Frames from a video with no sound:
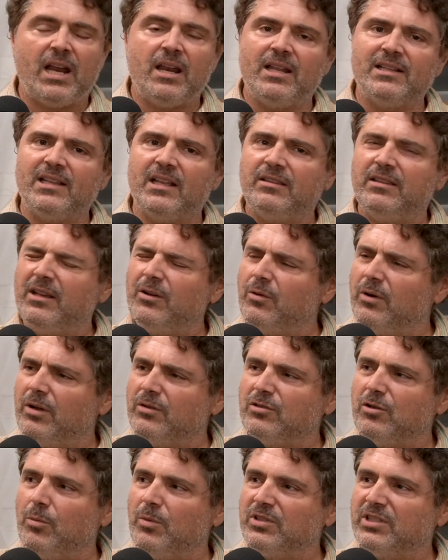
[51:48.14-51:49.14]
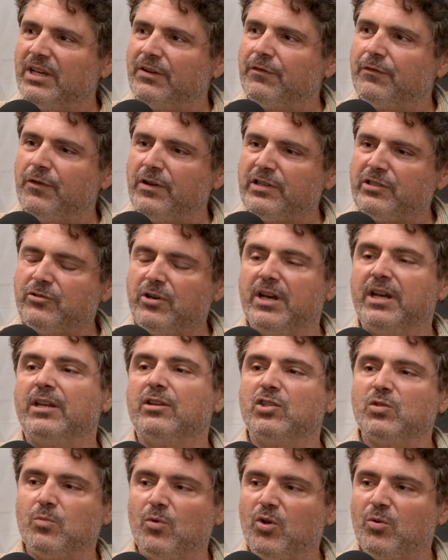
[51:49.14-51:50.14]
of like that thing where it's almost like frustrating.
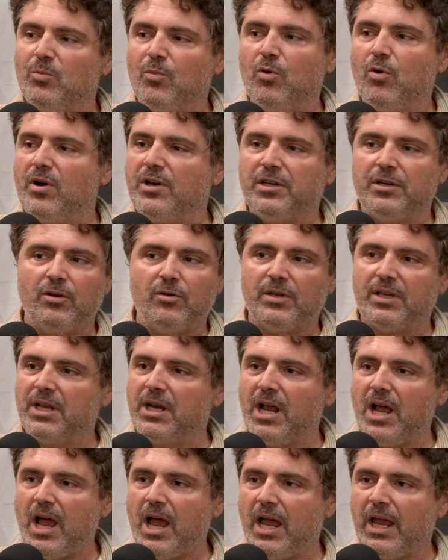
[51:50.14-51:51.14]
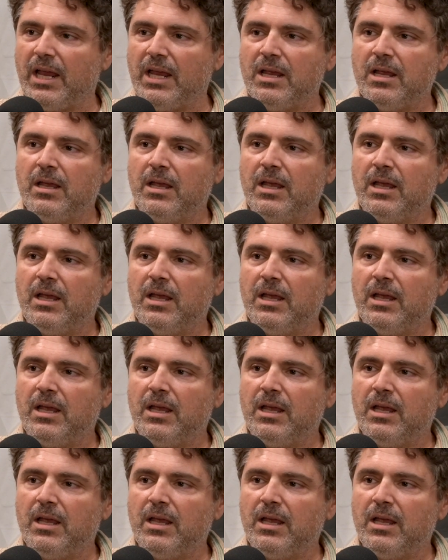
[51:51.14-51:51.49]
You smoke more and you don't get high.